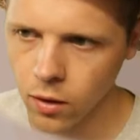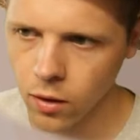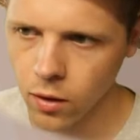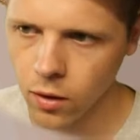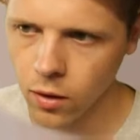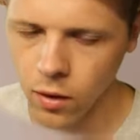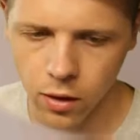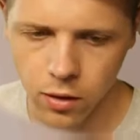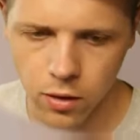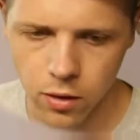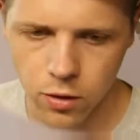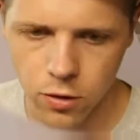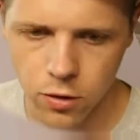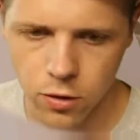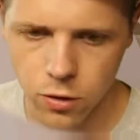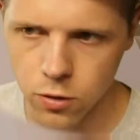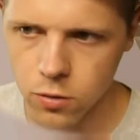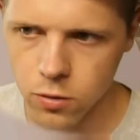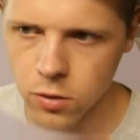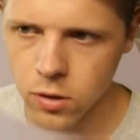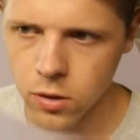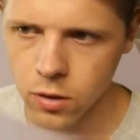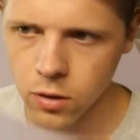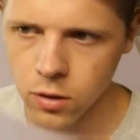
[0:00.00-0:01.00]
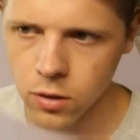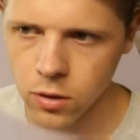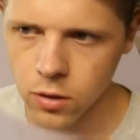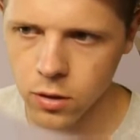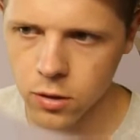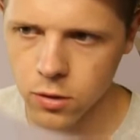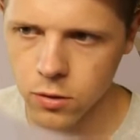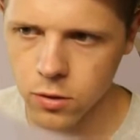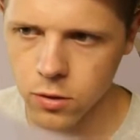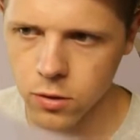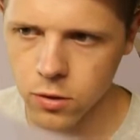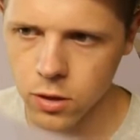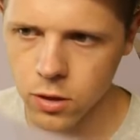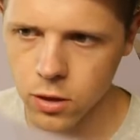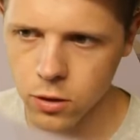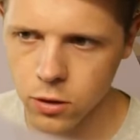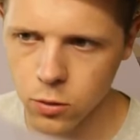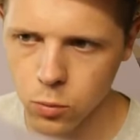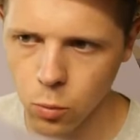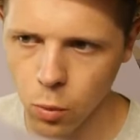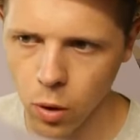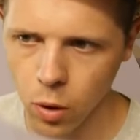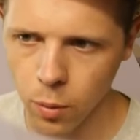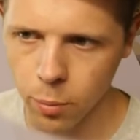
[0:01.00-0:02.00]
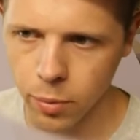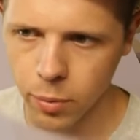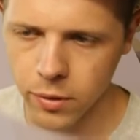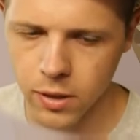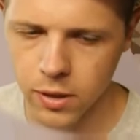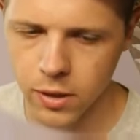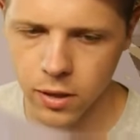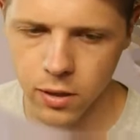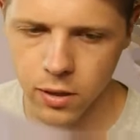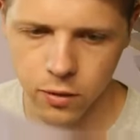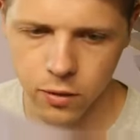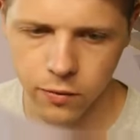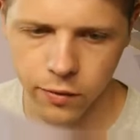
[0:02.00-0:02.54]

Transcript: and it's juicing. And as you can see, there's 1% of